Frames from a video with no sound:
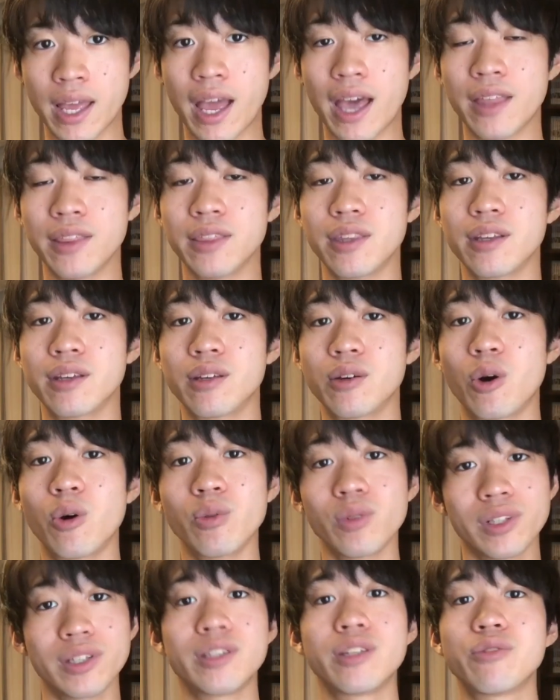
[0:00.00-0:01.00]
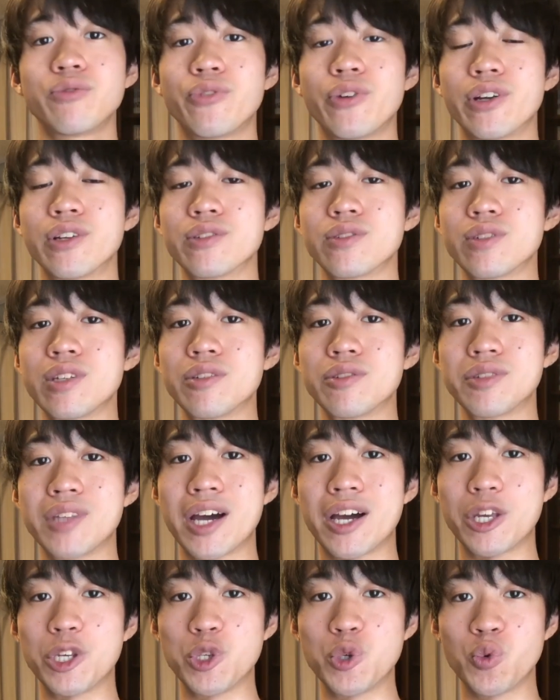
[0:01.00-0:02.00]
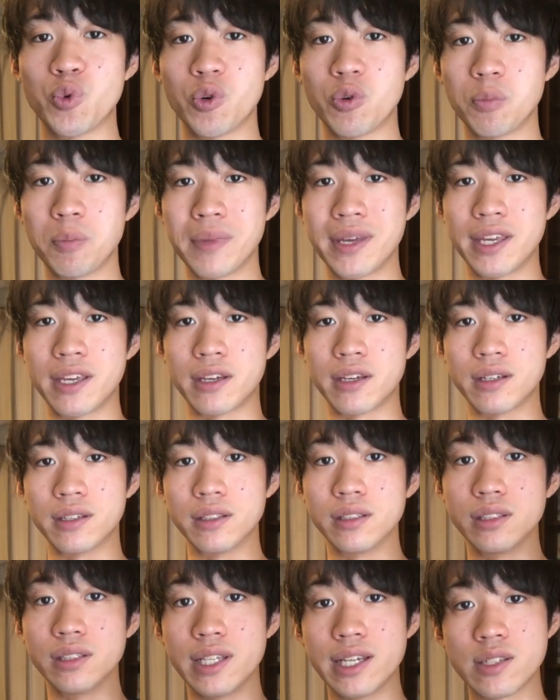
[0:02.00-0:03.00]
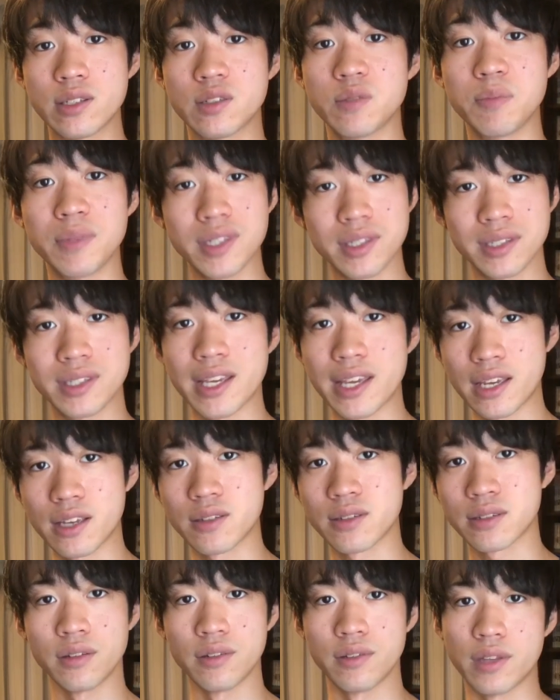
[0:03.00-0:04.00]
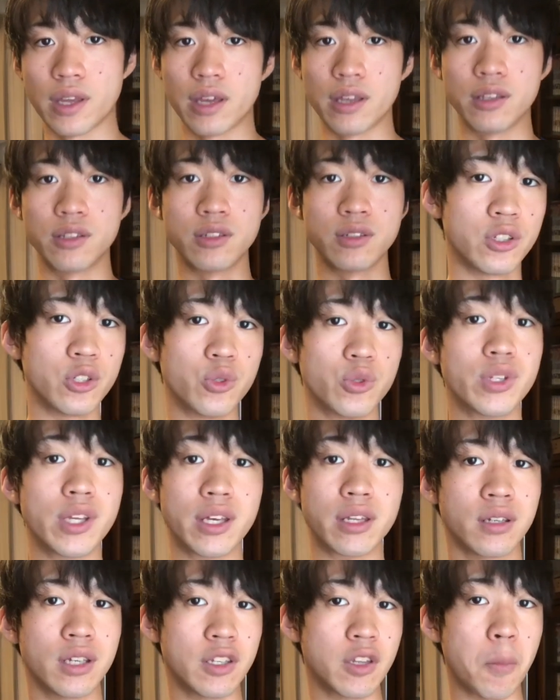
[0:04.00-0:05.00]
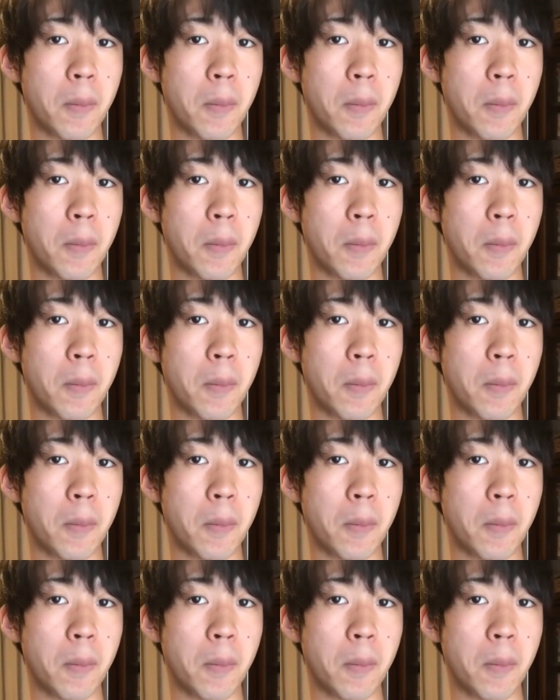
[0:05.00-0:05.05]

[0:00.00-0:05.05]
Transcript: And the only difference is that you will make less mistakes than you did in the